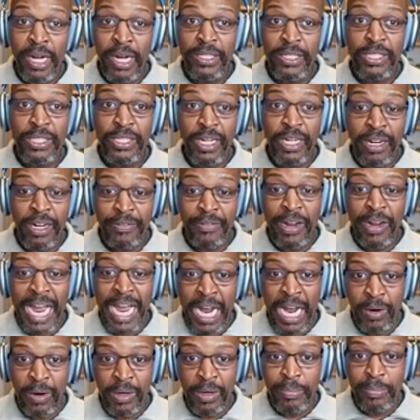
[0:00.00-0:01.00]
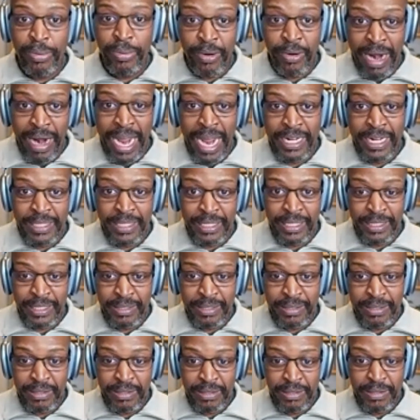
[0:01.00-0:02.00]
much of our
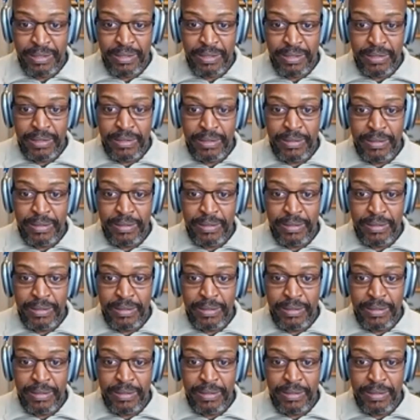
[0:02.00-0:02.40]
practice